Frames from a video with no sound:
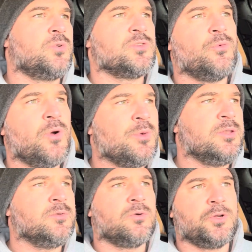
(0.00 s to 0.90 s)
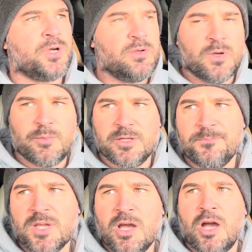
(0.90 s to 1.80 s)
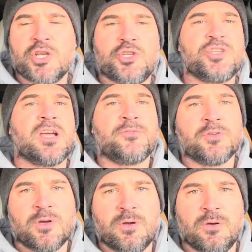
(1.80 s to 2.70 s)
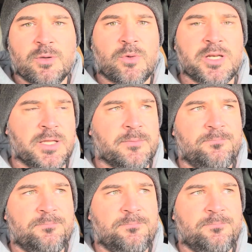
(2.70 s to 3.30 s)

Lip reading: women or Ukrainian women are just after the money.